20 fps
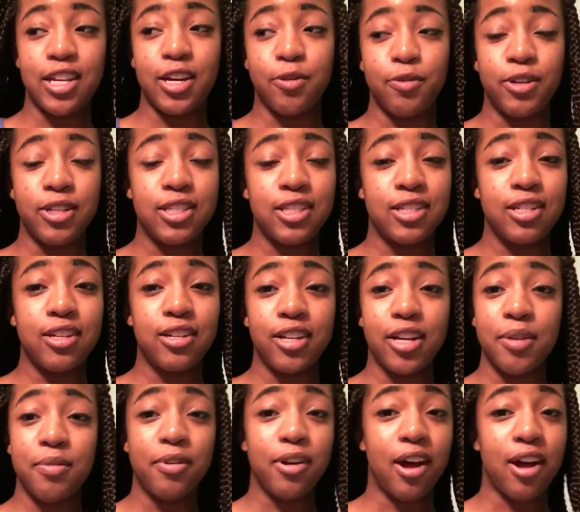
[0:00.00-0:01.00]
Like, we still
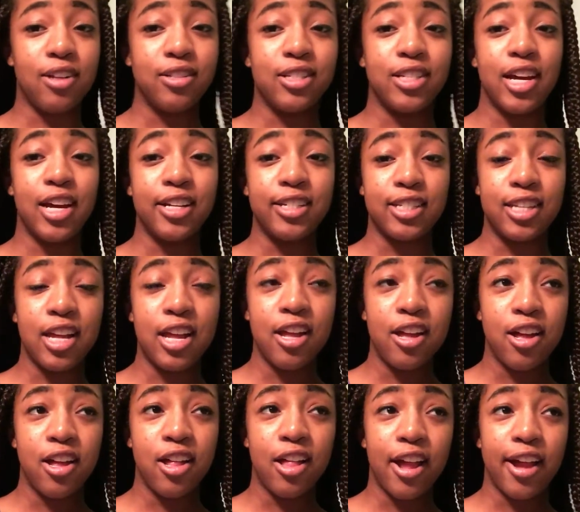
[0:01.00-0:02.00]
keep in contact
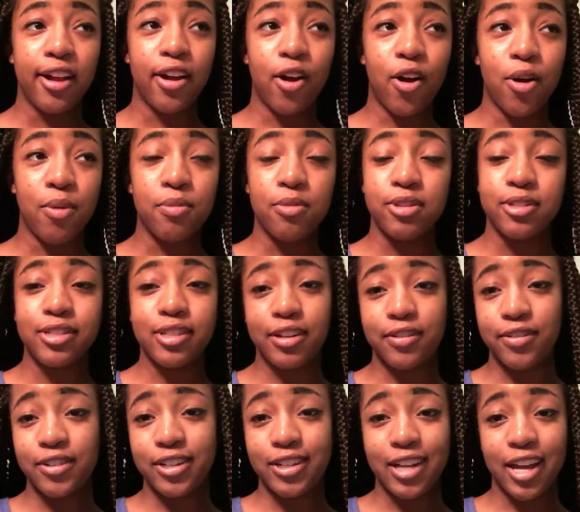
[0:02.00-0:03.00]
like almost
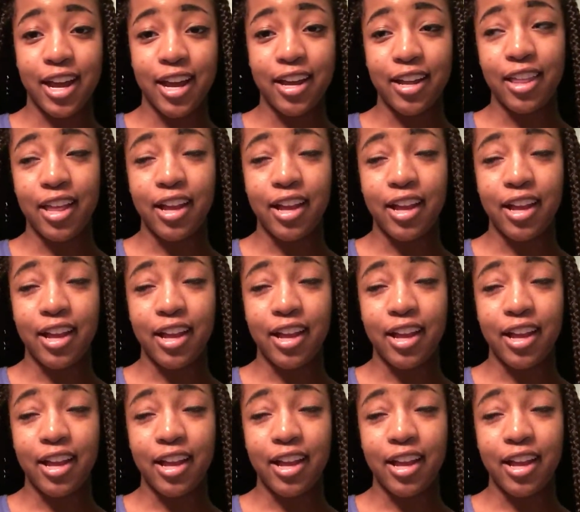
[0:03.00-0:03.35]
every day.